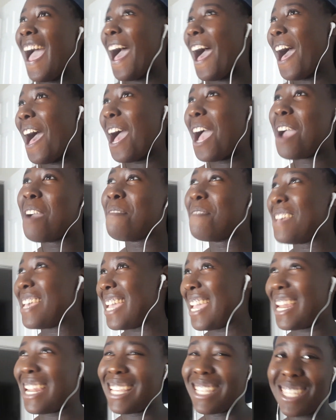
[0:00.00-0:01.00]
I'm
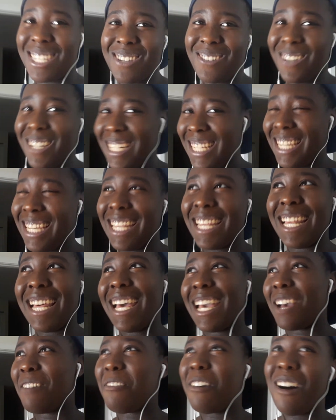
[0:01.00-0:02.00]
in it to win it,
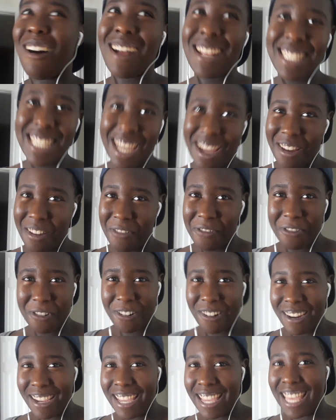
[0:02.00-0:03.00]
like I'm all down
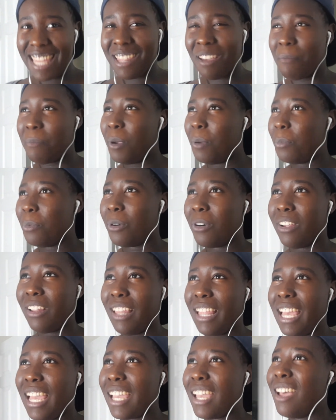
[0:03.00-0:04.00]
for it. And then people were
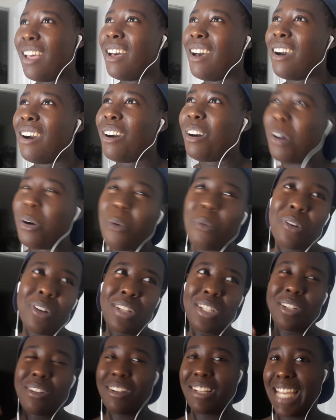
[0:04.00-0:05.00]
like, oh, we're
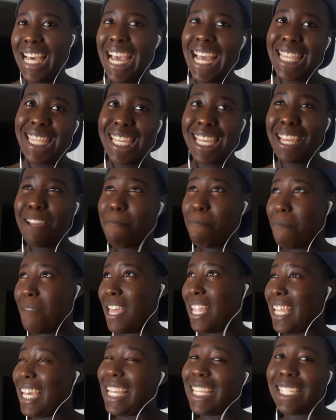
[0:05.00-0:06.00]
so glad they could be
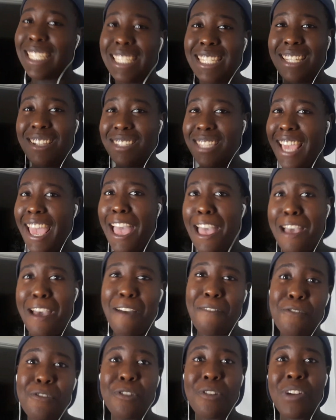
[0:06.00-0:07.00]
like, to
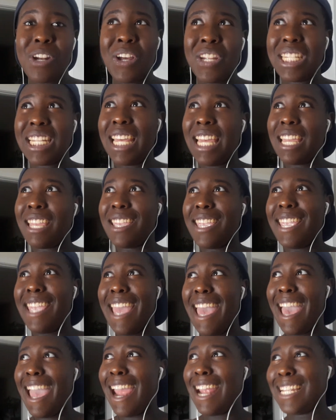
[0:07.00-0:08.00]
have you. And I was like, yay,
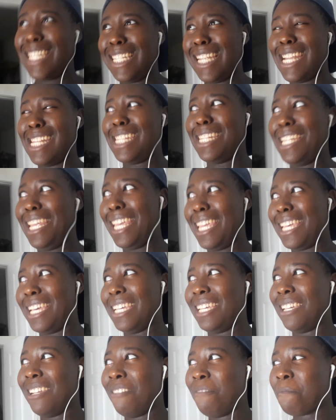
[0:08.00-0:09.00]
it's actually like
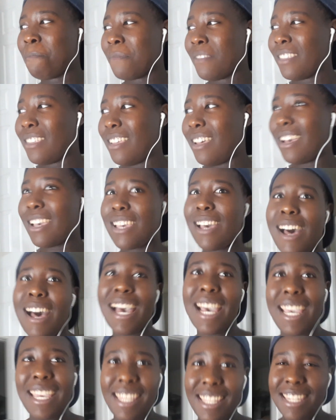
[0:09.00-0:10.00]
a
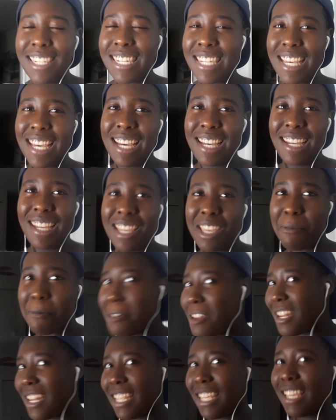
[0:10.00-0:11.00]
kind
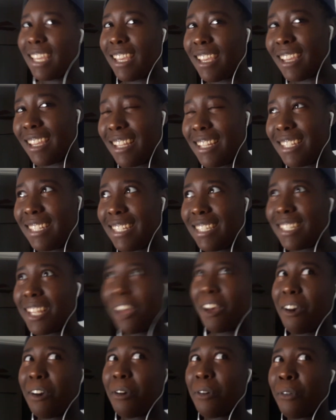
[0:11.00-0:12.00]
community and
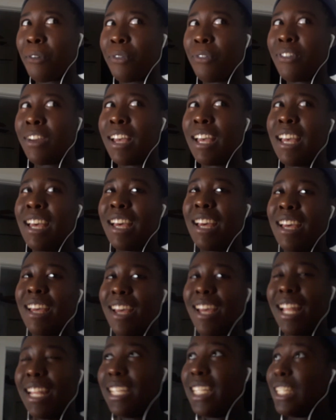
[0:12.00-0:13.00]
stuff,
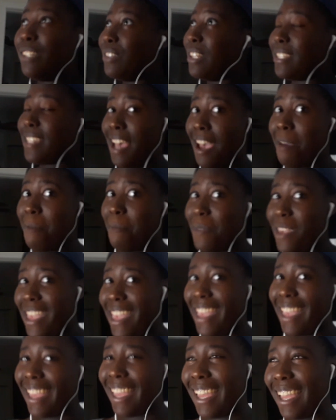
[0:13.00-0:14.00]
at least for the time
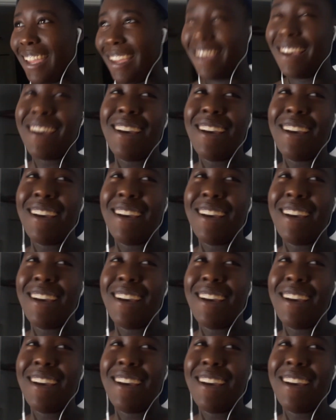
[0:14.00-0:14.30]
being.